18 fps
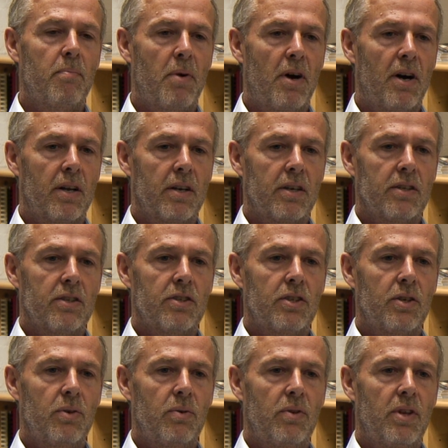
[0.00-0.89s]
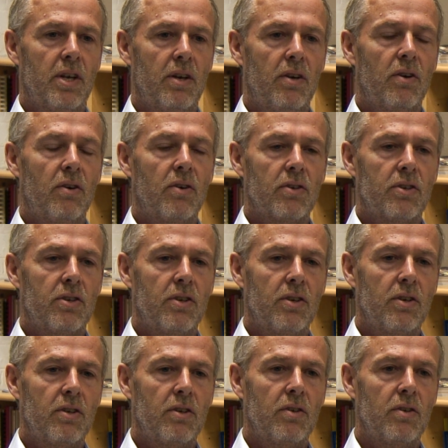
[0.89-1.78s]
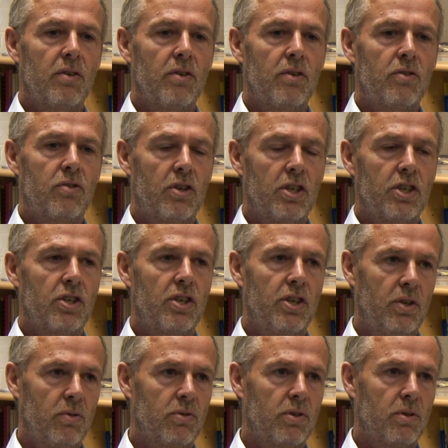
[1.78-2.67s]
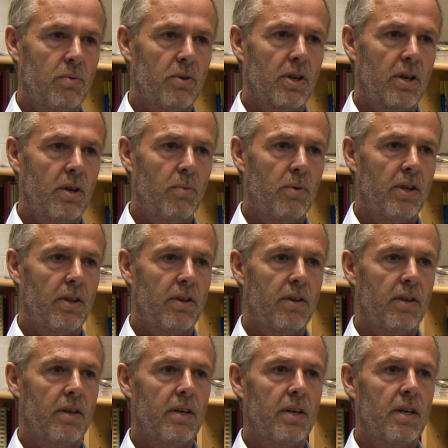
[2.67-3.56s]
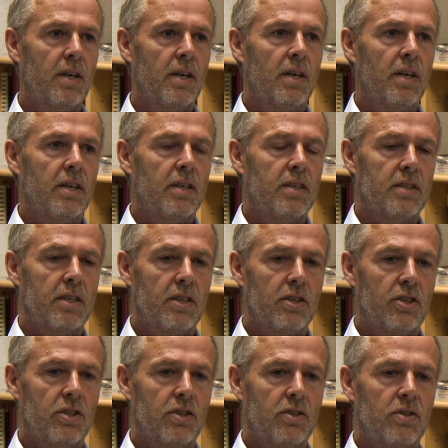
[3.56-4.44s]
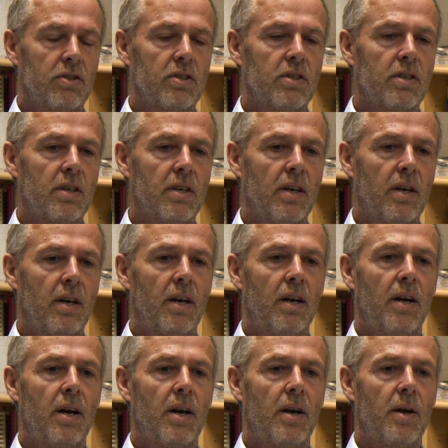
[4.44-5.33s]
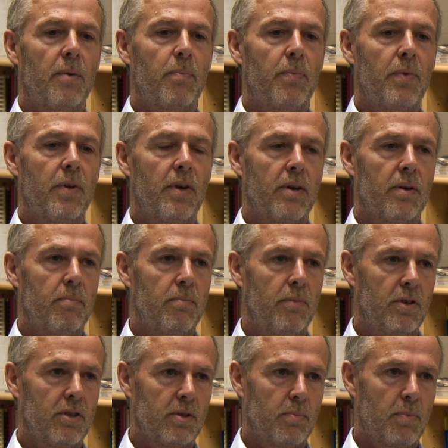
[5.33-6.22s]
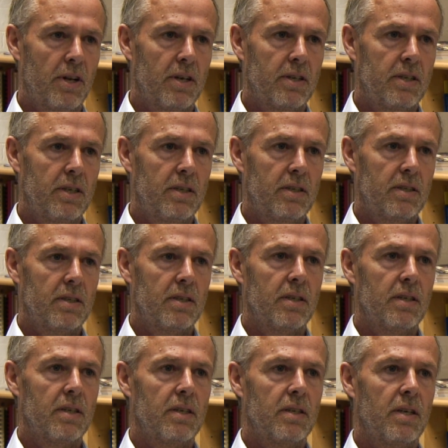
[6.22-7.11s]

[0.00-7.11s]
partners who they're not traditionally used to working with, such as the municipalities,